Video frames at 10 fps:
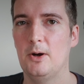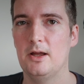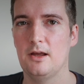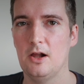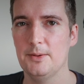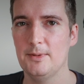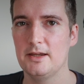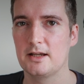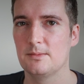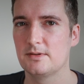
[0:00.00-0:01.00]
But
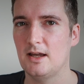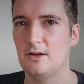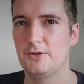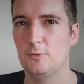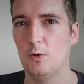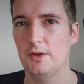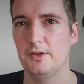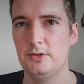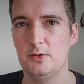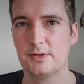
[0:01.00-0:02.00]
ultimately it comes down to what
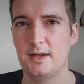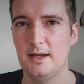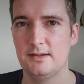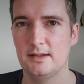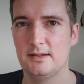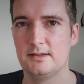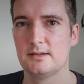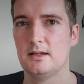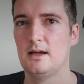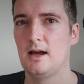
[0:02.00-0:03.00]
the use case
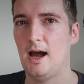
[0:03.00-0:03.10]
is,